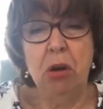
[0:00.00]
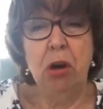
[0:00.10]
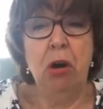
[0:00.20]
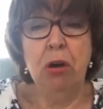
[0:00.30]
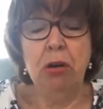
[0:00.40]

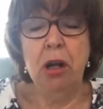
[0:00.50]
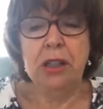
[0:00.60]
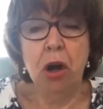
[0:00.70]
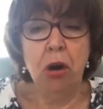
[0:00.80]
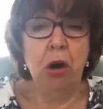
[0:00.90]
locked, it's
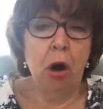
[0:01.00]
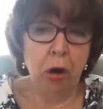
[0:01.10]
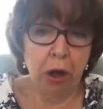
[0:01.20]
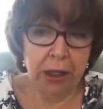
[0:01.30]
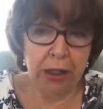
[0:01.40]
got
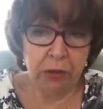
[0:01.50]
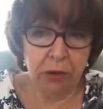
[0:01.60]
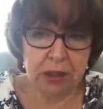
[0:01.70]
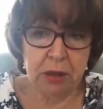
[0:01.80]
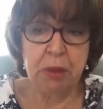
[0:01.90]
any
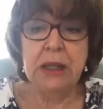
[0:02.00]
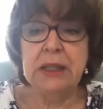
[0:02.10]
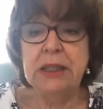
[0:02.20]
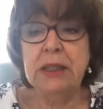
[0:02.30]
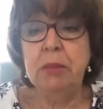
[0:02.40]

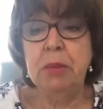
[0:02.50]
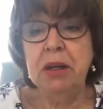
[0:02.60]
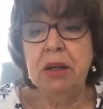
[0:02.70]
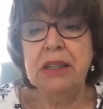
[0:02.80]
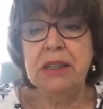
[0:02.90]
credibility
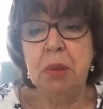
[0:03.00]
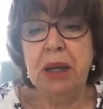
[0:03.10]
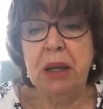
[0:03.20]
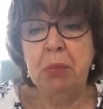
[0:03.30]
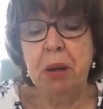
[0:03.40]
because these
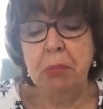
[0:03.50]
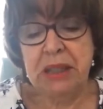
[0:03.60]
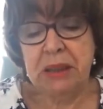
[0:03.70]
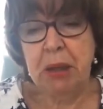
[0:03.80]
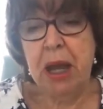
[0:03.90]
people are
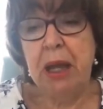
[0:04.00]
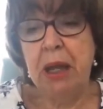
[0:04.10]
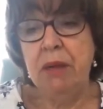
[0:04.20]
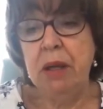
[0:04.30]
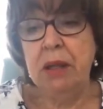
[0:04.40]

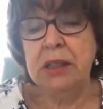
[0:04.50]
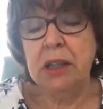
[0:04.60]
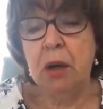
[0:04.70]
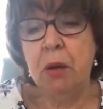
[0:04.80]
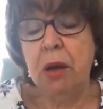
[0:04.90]
misbehaving and
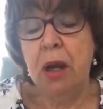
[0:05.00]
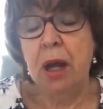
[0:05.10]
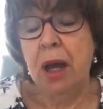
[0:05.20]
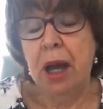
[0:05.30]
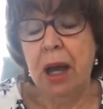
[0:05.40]
so
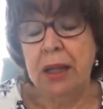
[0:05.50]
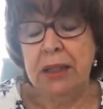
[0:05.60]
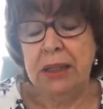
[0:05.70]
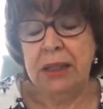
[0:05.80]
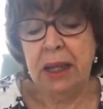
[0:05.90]

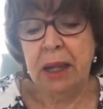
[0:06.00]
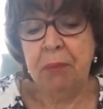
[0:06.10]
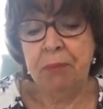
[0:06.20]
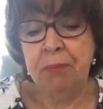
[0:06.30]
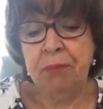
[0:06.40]

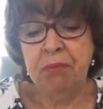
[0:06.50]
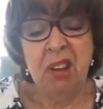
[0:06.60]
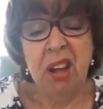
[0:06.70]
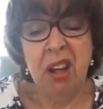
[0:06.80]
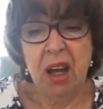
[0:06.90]
on.
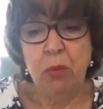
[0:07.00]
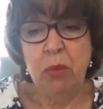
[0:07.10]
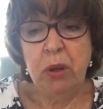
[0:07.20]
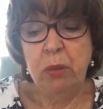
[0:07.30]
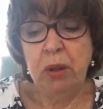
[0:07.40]
And
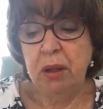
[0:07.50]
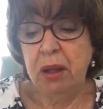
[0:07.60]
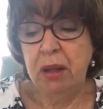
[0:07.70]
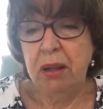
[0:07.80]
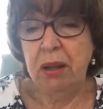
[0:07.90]
we were,
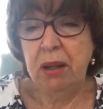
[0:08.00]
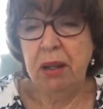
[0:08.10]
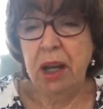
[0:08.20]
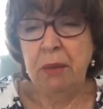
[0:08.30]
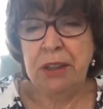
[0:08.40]

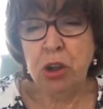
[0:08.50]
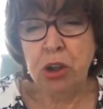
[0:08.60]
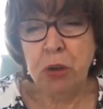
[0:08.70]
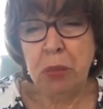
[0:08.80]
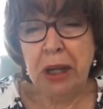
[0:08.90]
you know, it's all
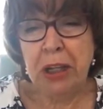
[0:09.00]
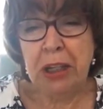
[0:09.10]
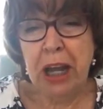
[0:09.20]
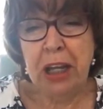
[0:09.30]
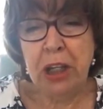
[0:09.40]
done by
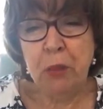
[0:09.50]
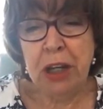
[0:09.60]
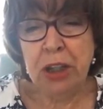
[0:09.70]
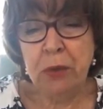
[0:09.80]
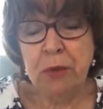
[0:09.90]
an
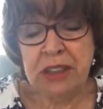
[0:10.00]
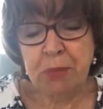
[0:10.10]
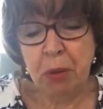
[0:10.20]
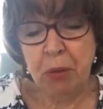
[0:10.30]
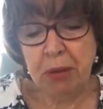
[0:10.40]
innuendo and
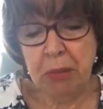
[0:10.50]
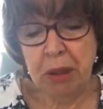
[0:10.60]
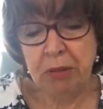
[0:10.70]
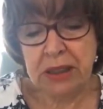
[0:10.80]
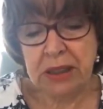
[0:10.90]
smoke and
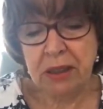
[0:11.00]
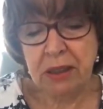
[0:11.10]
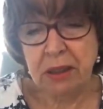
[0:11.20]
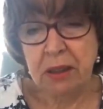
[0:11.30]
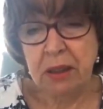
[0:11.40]
mirrors.
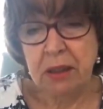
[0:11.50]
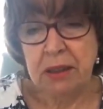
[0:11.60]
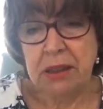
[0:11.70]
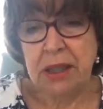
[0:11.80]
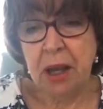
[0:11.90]

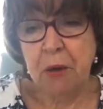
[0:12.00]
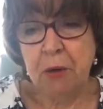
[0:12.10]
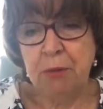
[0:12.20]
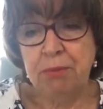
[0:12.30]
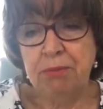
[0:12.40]
So